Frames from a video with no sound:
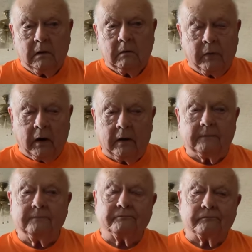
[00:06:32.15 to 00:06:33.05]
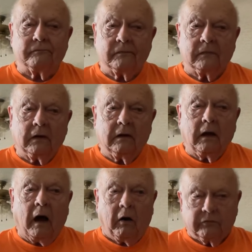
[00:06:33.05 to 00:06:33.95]
but
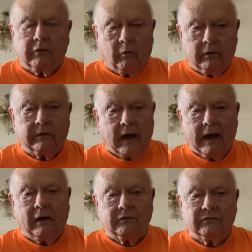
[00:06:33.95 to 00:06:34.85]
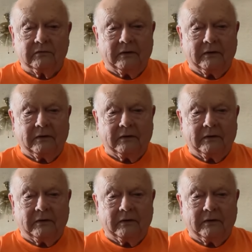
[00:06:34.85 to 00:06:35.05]
I also wanted a house.